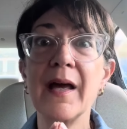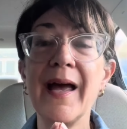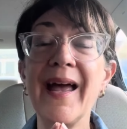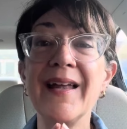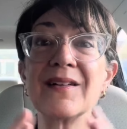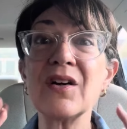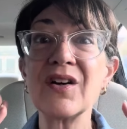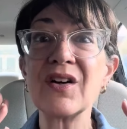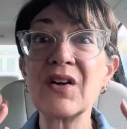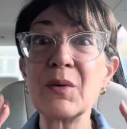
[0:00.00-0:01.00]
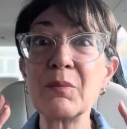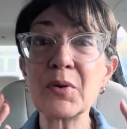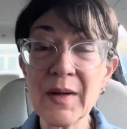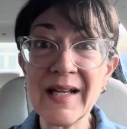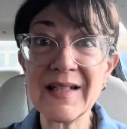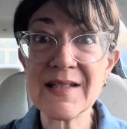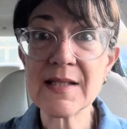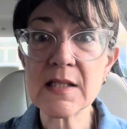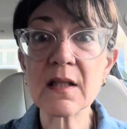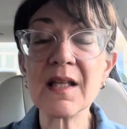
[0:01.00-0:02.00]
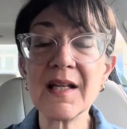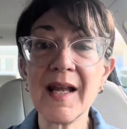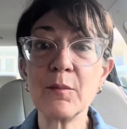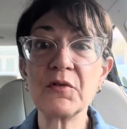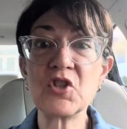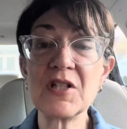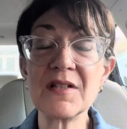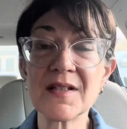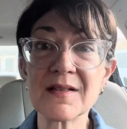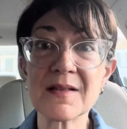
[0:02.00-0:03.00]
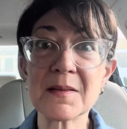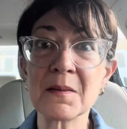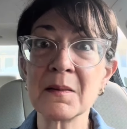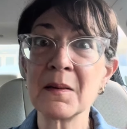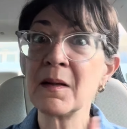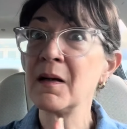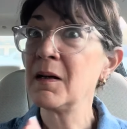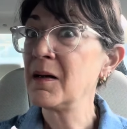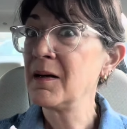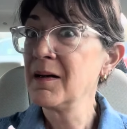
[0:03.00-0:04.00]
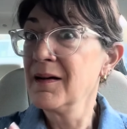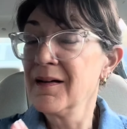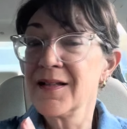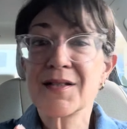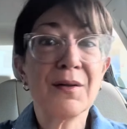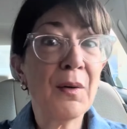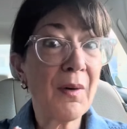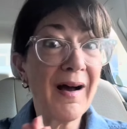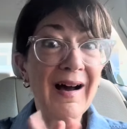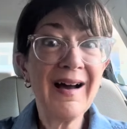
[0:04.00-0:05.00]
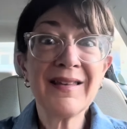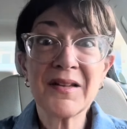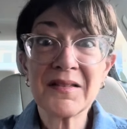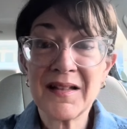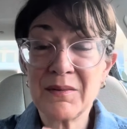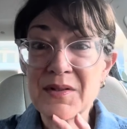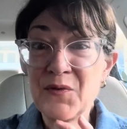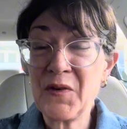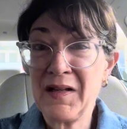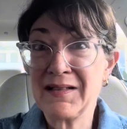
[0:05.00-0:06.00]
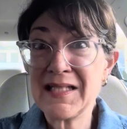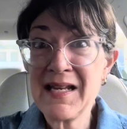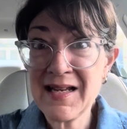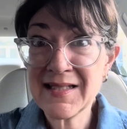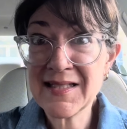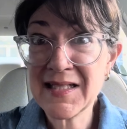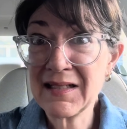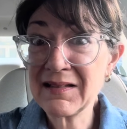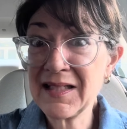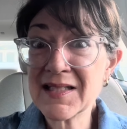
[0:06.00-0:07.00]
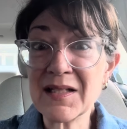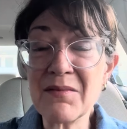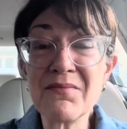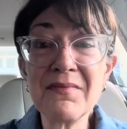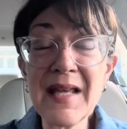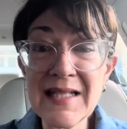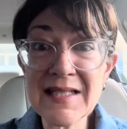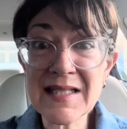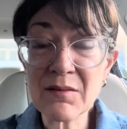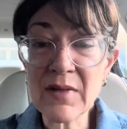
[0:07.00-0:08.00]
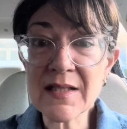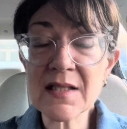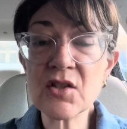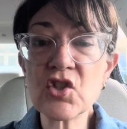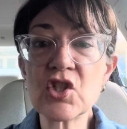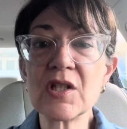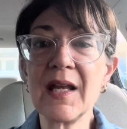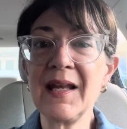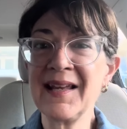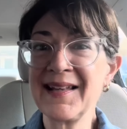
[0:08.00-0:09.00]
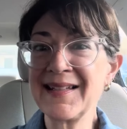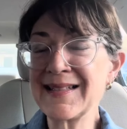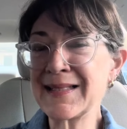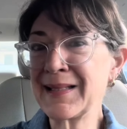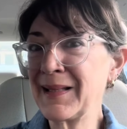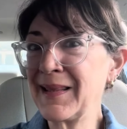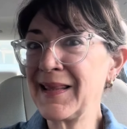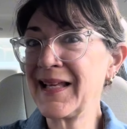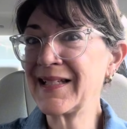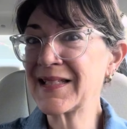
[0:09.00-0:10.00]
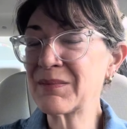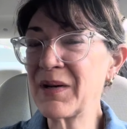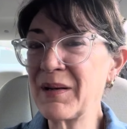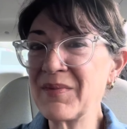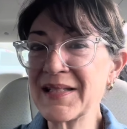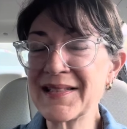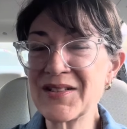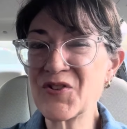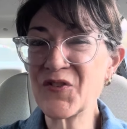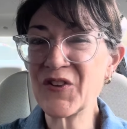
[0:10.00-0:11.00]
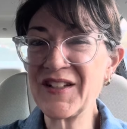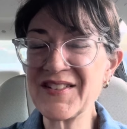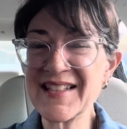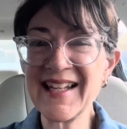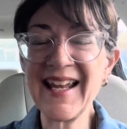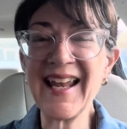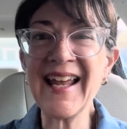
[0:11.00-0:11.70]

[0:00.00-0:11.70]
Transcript: and praised the name of Jesus. So I thought that was fantastic. That's an amazing message, and uh, that's my message for you today.